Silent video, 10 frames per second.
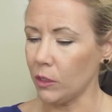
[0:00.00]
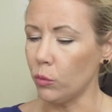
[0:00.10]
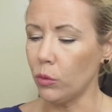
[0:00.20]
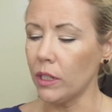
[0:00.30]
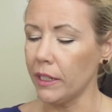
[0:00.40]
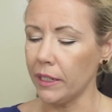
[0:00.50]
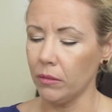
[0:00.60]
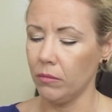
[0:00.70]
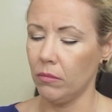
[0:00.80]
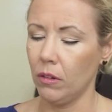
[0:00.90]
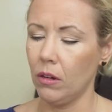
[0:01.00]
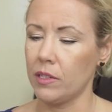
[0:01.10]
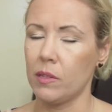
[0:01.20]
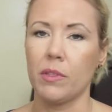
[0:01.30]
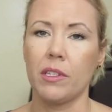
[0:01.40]
Really
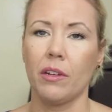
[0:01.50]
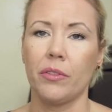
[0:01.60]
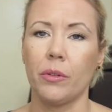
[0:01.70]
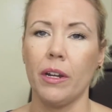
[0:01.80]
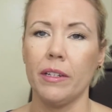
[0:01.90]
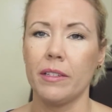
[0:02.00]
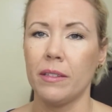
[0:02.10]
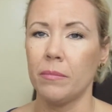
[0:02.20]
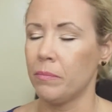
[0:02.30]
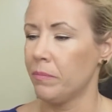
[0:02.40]
awesome stuff, you guys.